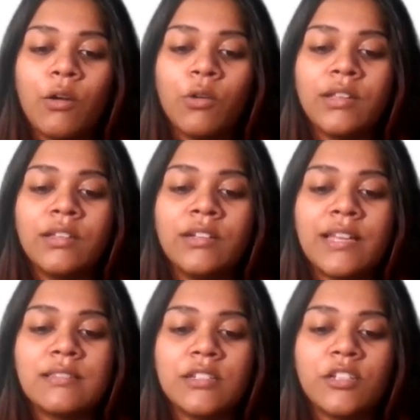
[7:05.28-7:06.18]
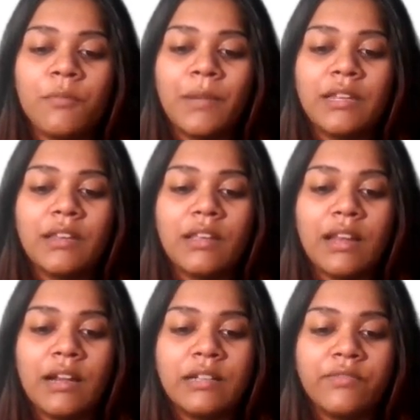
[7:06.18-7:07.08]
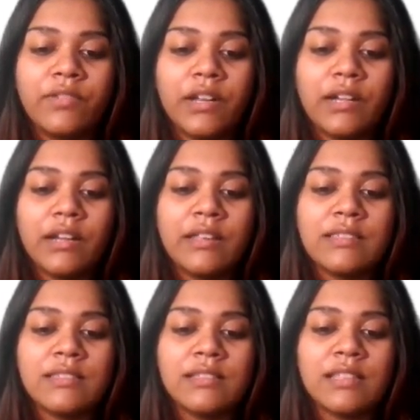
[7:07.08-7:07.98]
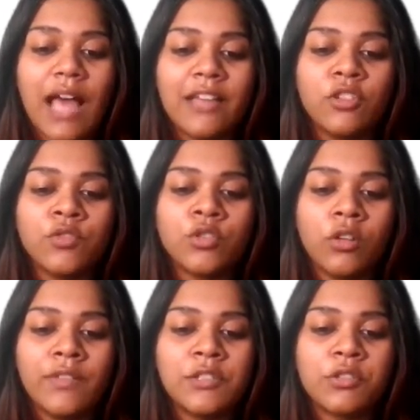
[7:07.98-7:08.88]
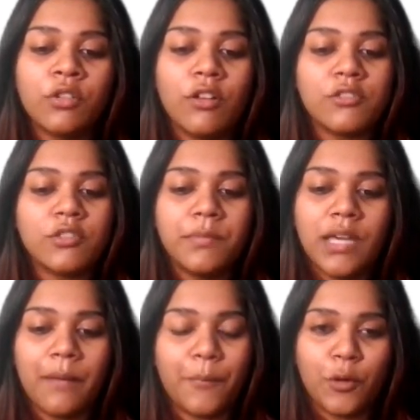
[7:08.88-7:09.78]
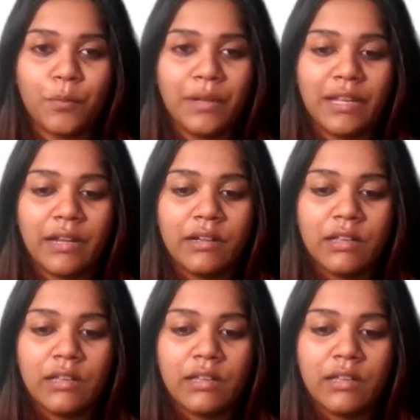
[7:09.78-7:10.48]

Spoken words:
found that the density of material are different and hence the size of shovels should also be appropriate.